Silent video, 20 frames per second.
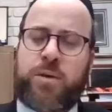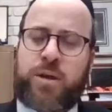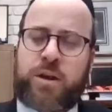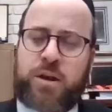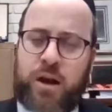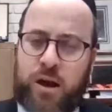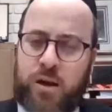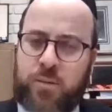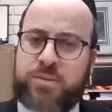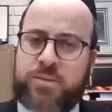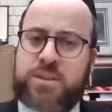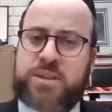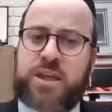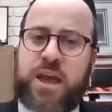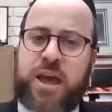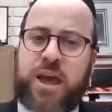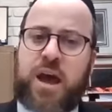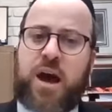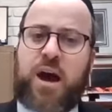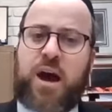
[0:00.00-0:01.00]
becomes,
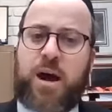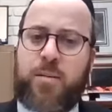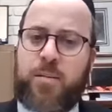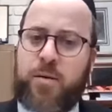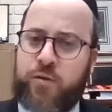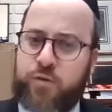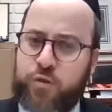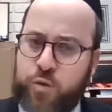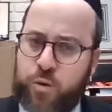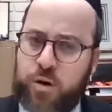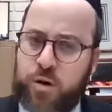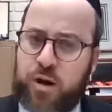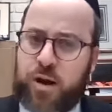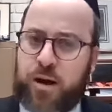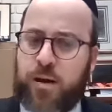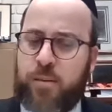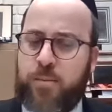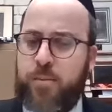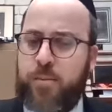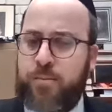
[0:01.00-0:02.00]
uh, if you were
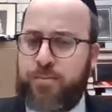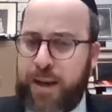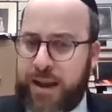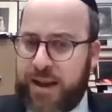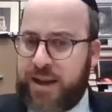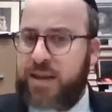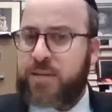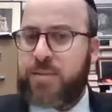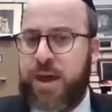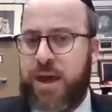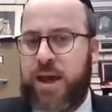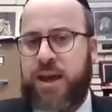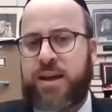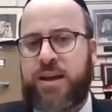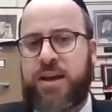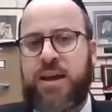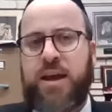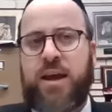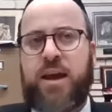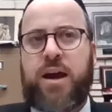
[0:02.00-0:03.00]
a betting
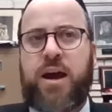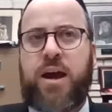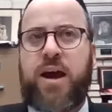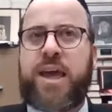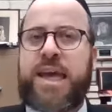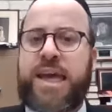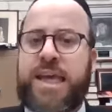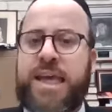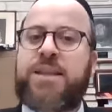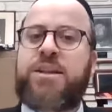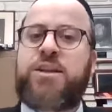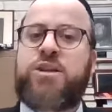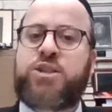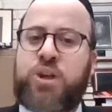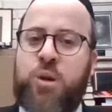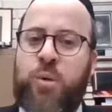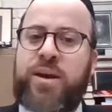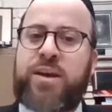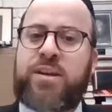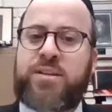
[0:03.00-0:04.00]
man, uh, England is
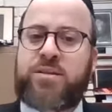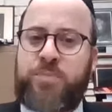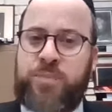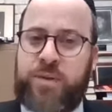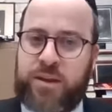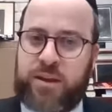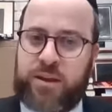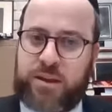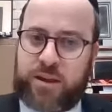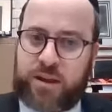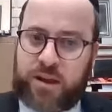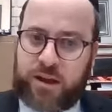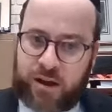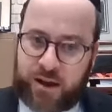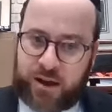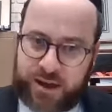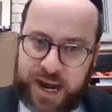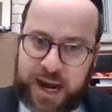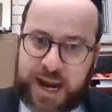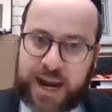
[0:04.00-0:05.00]
going to be
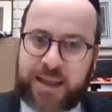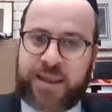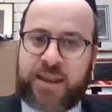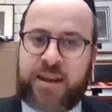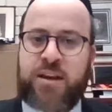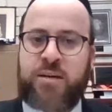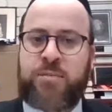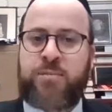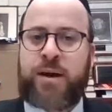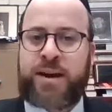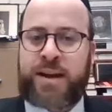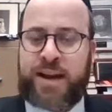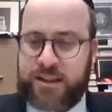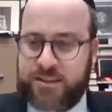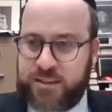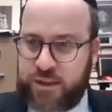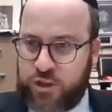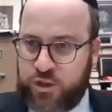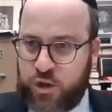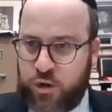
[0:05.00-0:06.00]
annihilated by
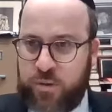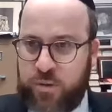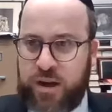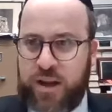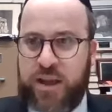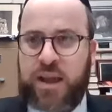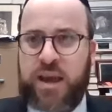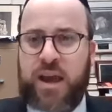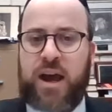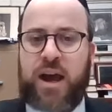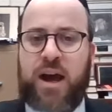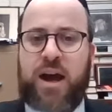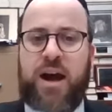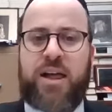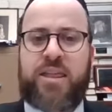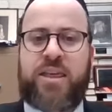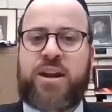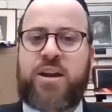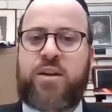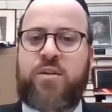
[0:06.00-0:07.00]
Nazi Germany.
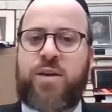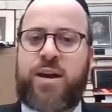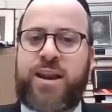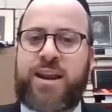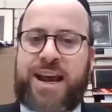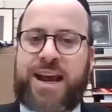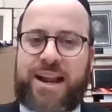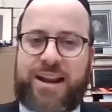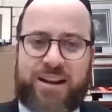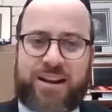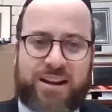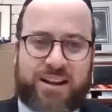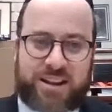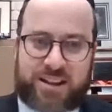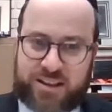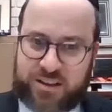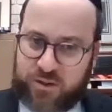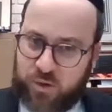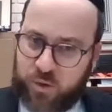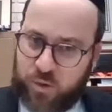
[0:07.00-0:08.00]
Uh, they had already got
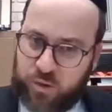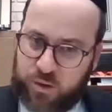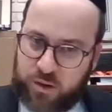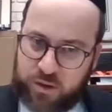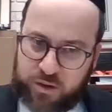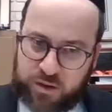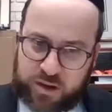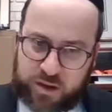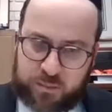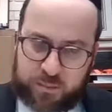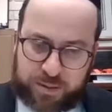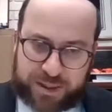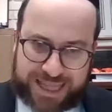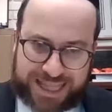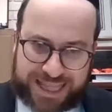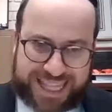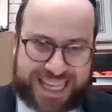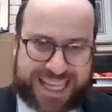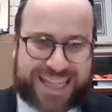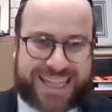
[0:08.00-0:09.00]

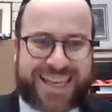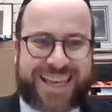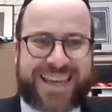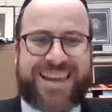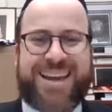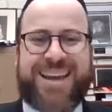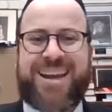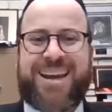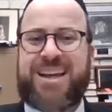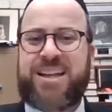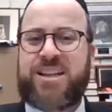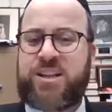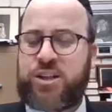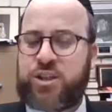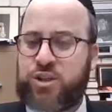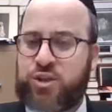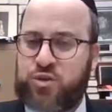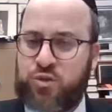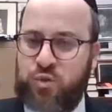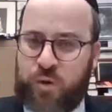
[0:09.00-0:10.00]
completely
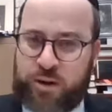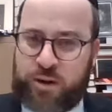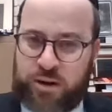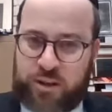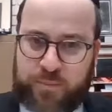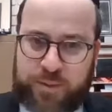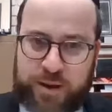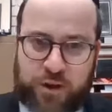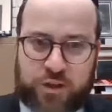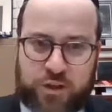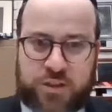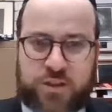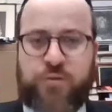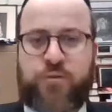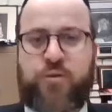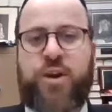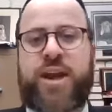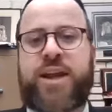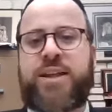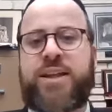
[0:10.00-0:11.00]
destroyed on the beaches of
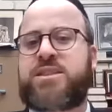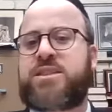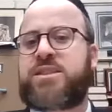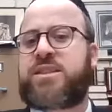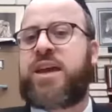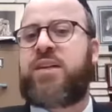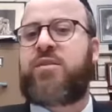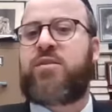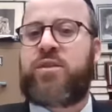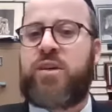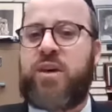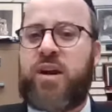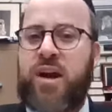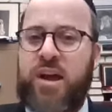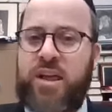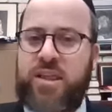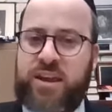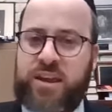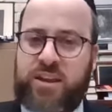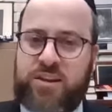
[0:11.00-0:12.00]
France. They had,
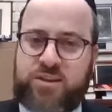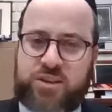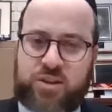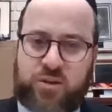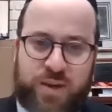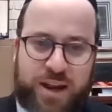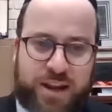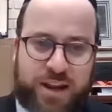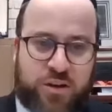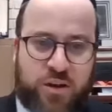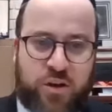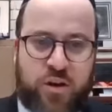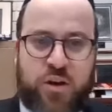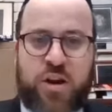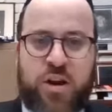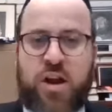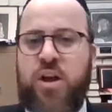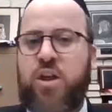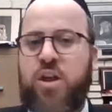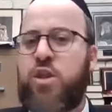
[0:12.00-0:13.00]
they had
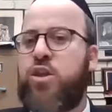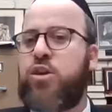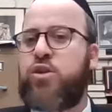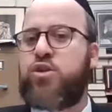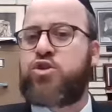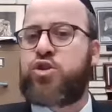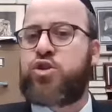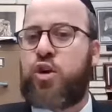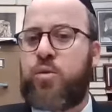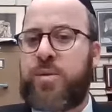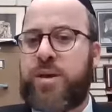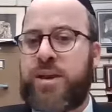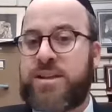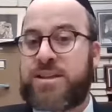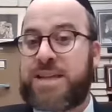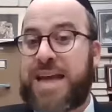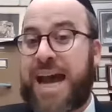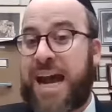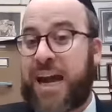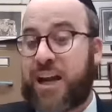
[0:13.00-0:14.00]
surrendered. The
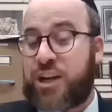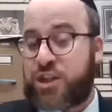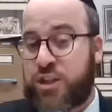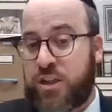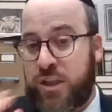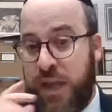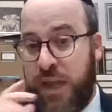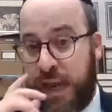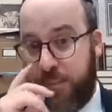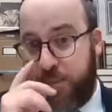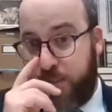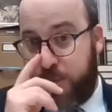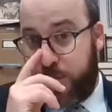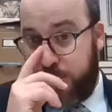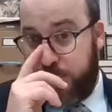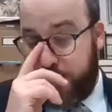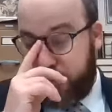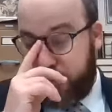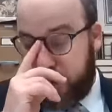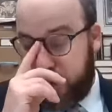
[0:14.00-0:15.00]
Germans actually had
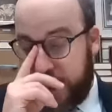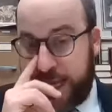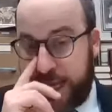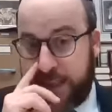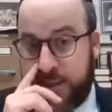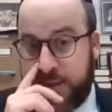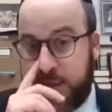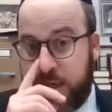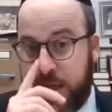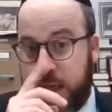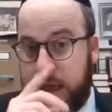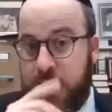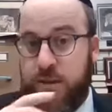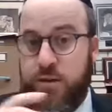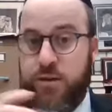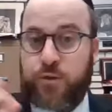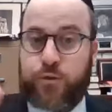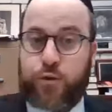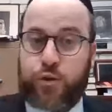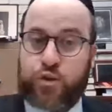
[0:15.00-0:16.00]
plans
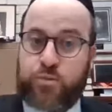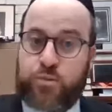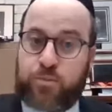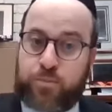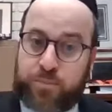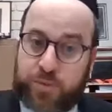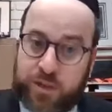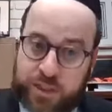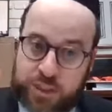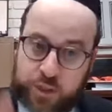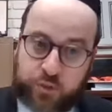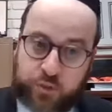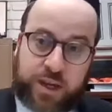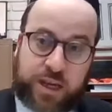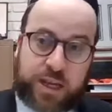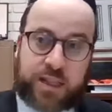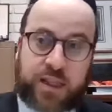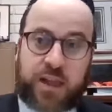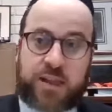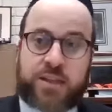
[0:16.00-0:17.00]
to first
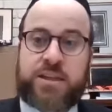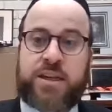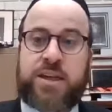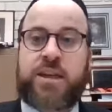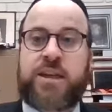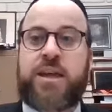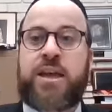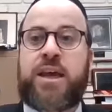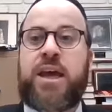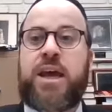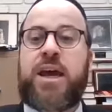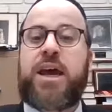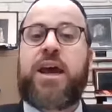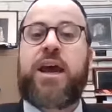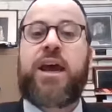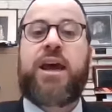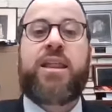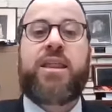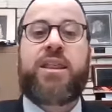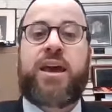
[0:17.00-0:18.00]
blitzkrieg London
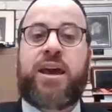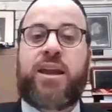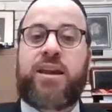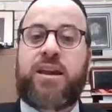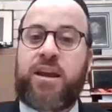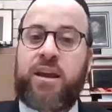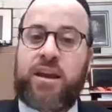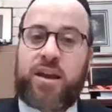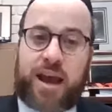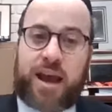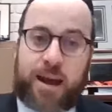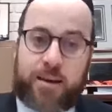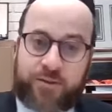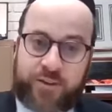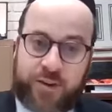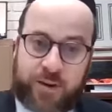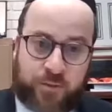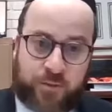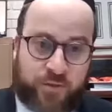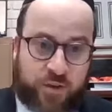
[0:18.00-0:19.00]
and then
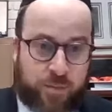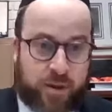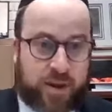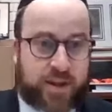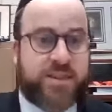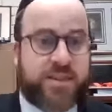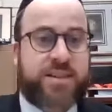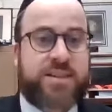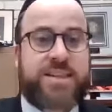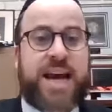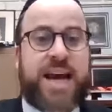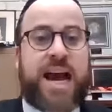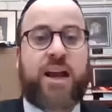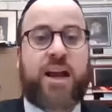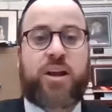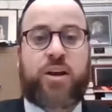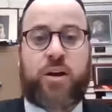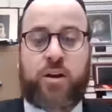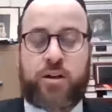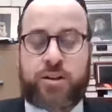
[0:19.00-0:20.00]
have an amphibious attack
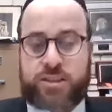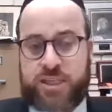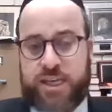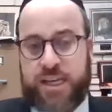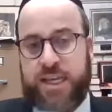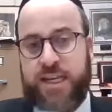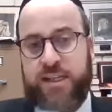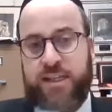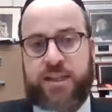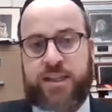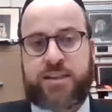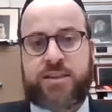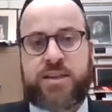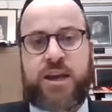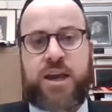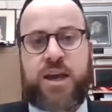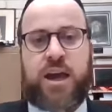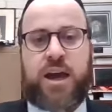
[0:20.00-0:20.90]
onto England.